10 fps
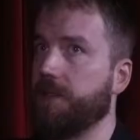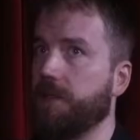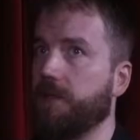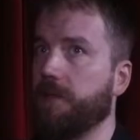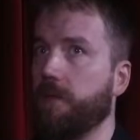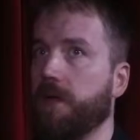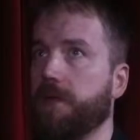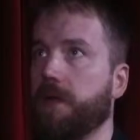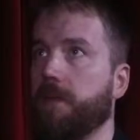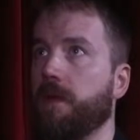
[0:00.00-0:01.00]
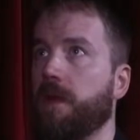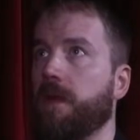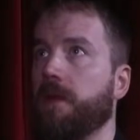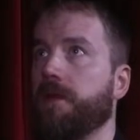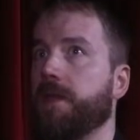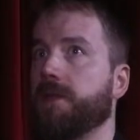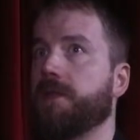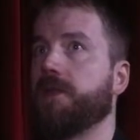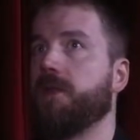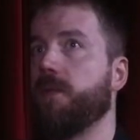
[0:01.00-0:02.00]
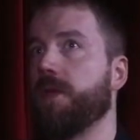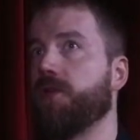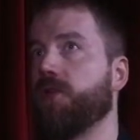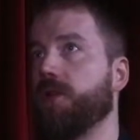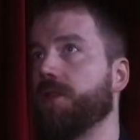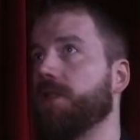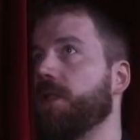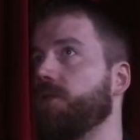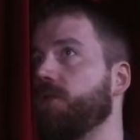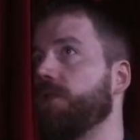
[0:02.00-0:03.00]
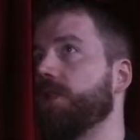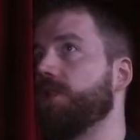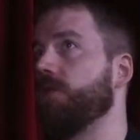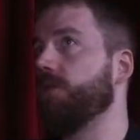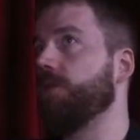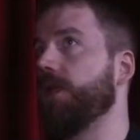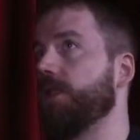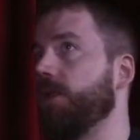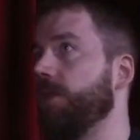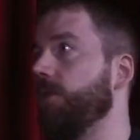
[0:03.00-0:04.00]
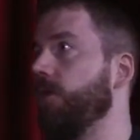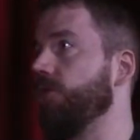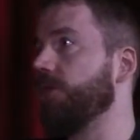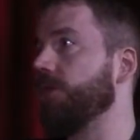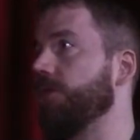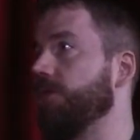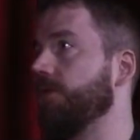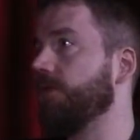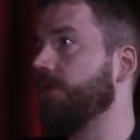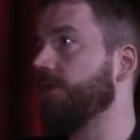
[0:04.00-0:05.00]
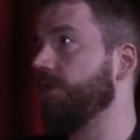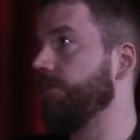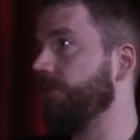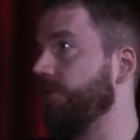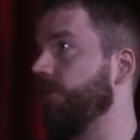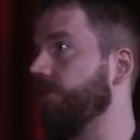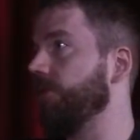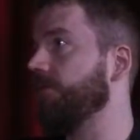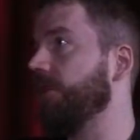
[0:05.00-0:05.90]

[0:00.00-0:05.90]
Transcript: had this thought about um, there's so many shots in that movie that could basically be posters. Yeah. It's just beautiful,